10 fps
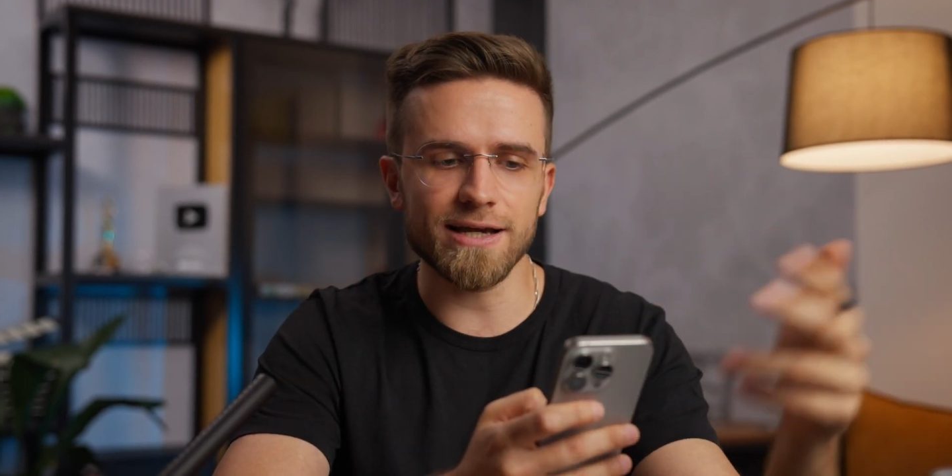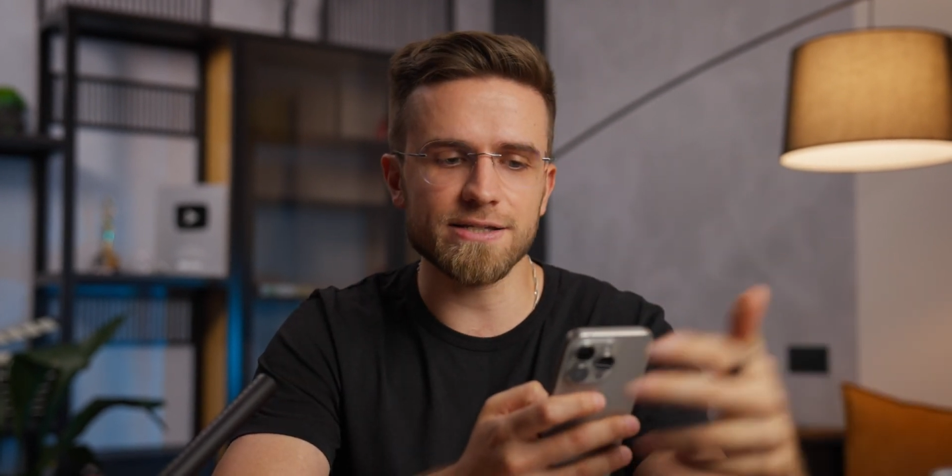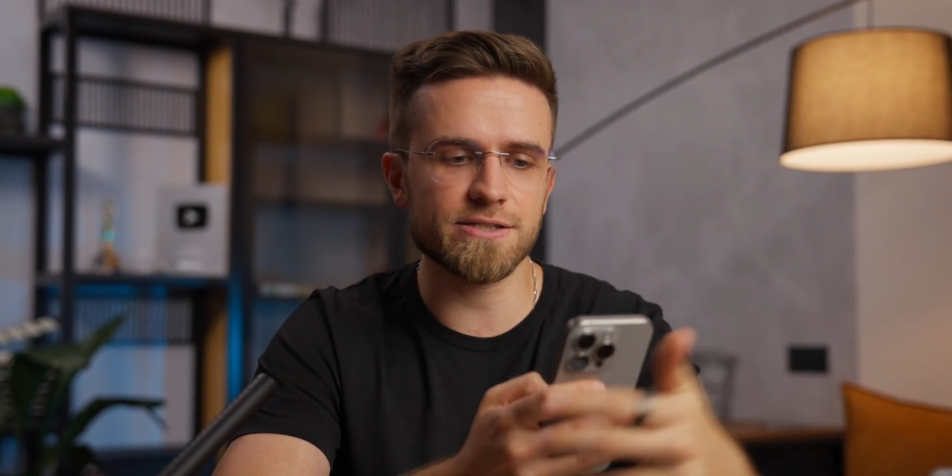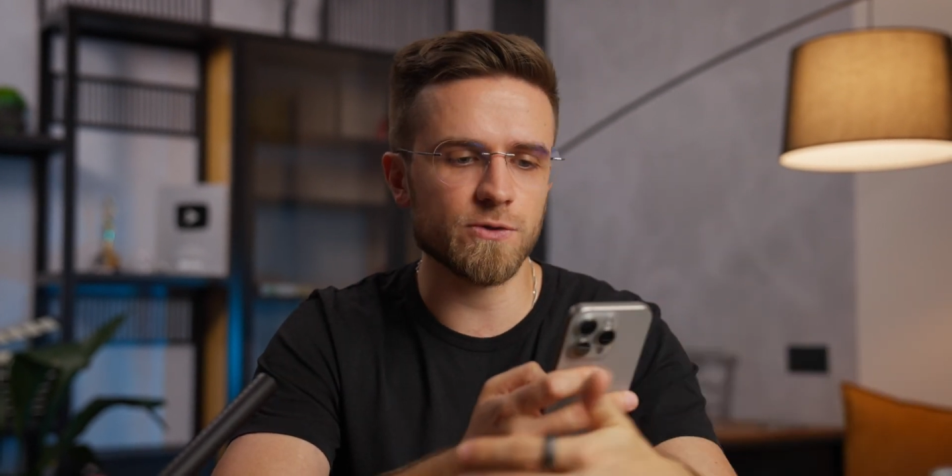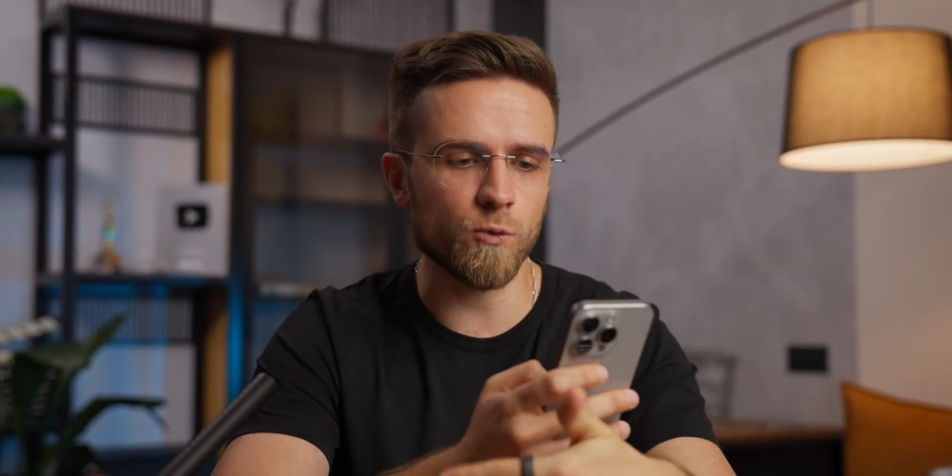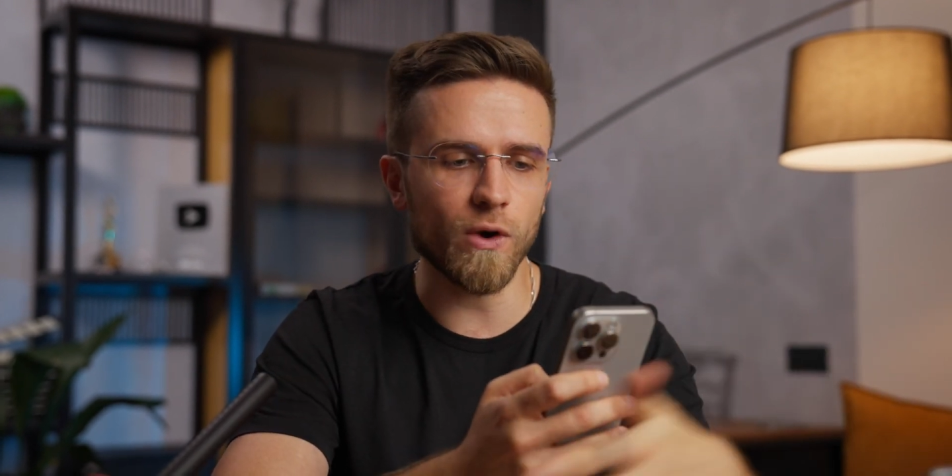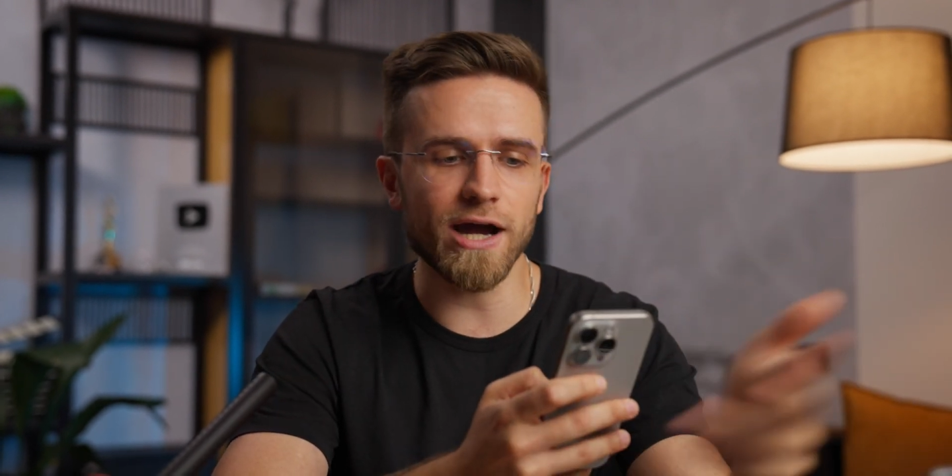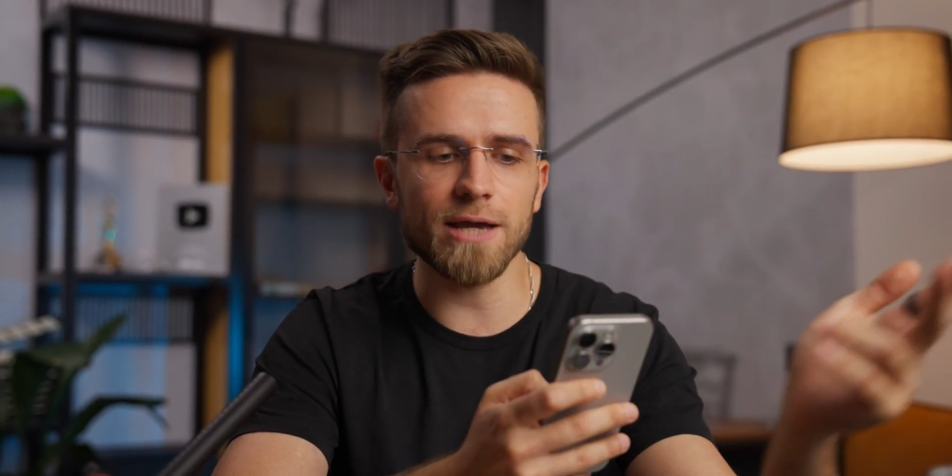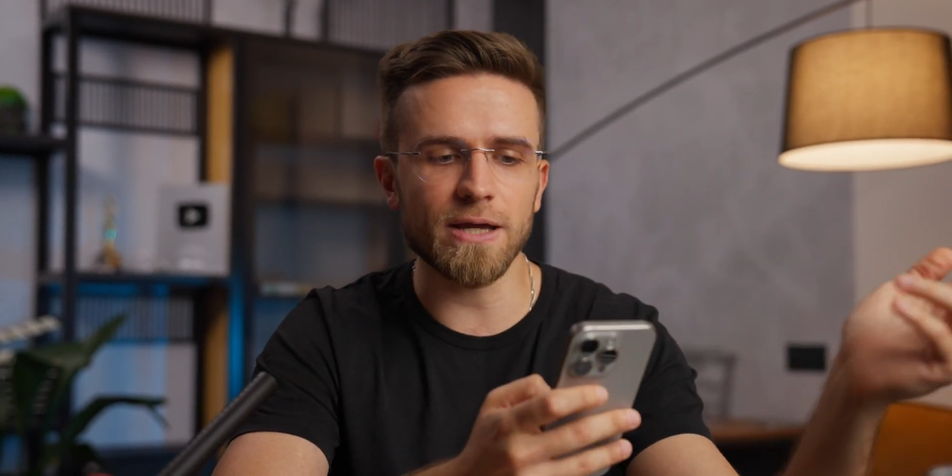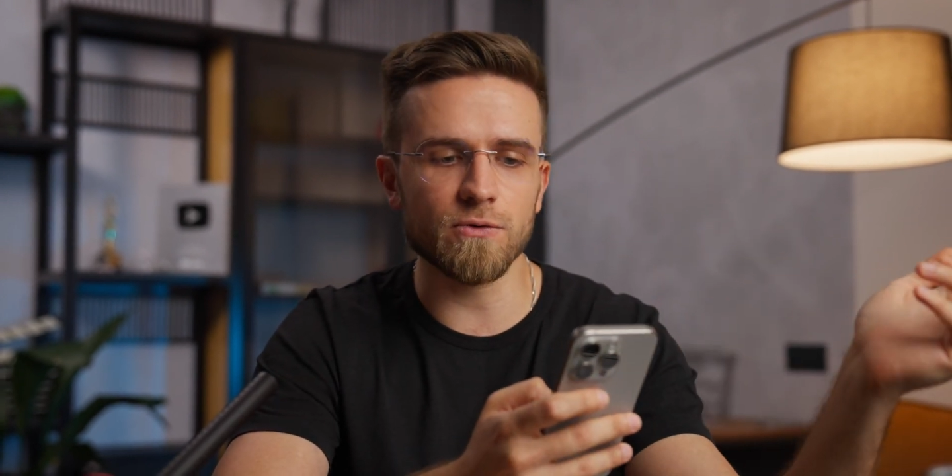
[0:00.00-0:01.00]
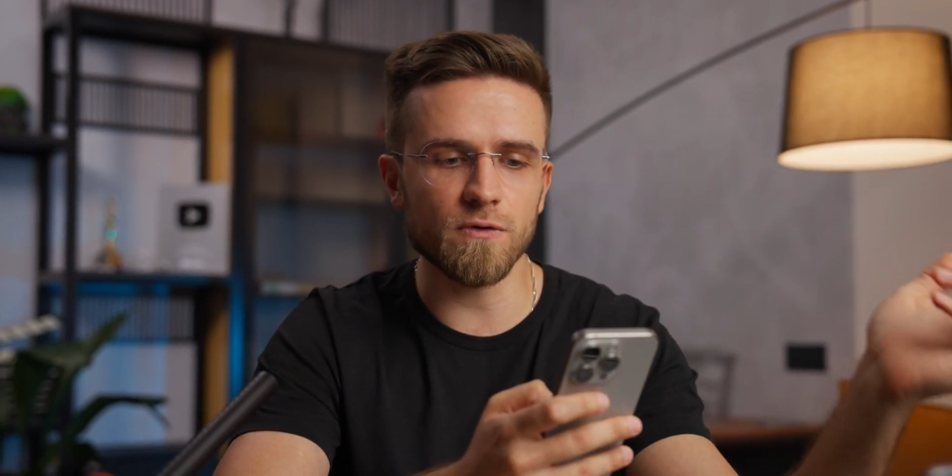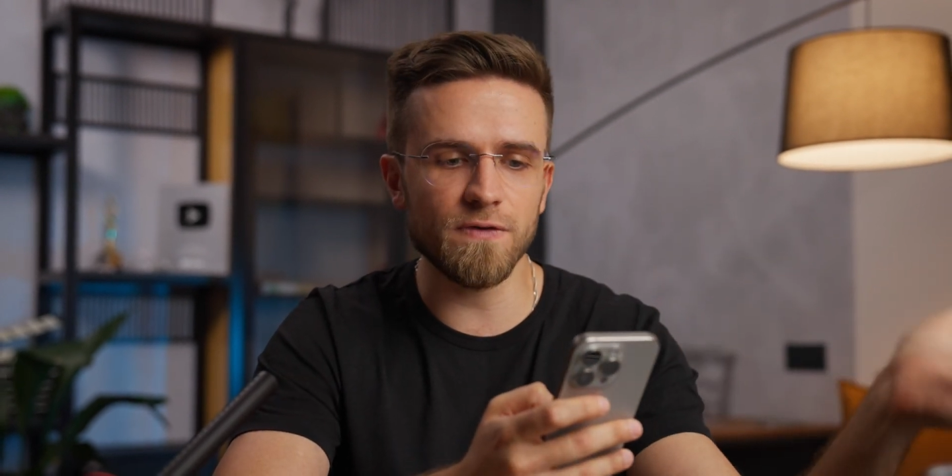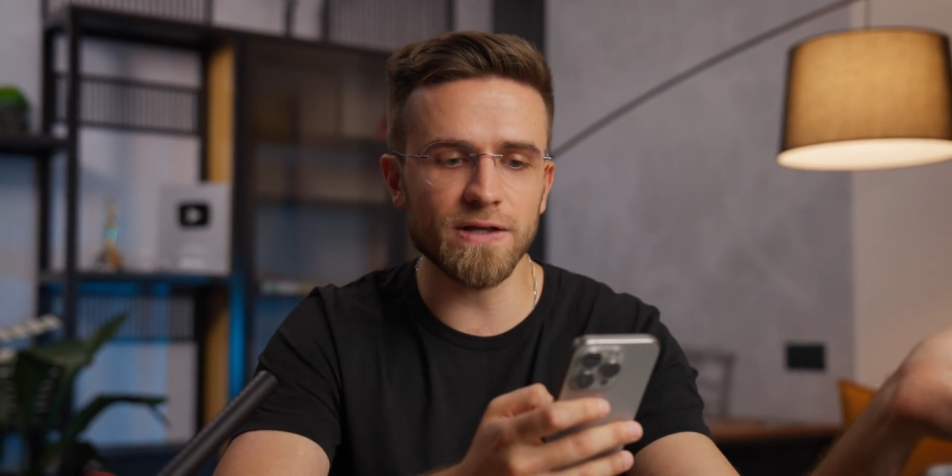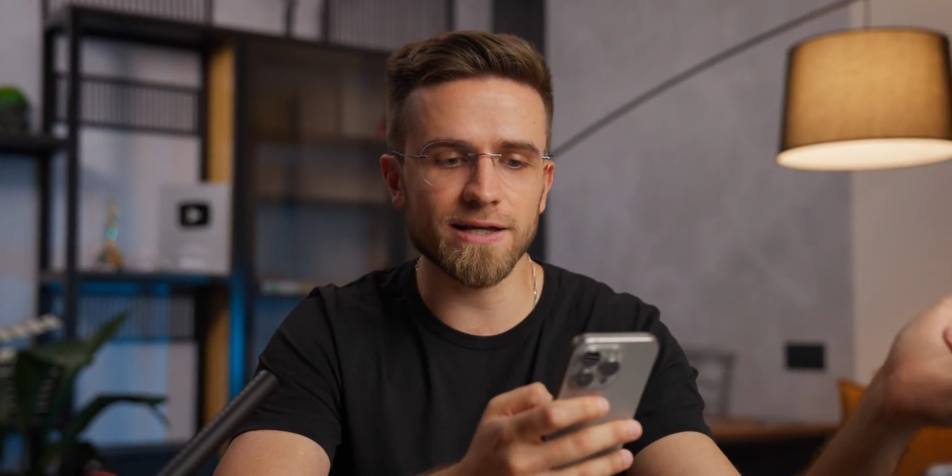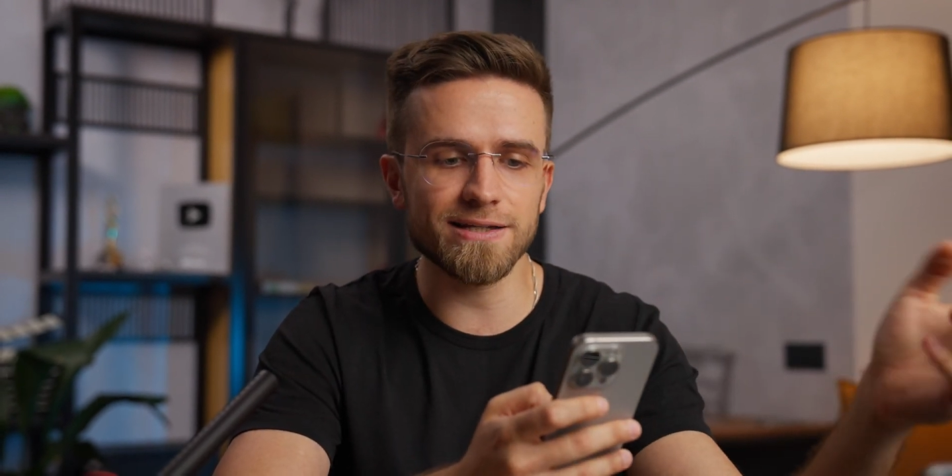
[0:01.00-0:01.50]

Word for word: I swipe and reveal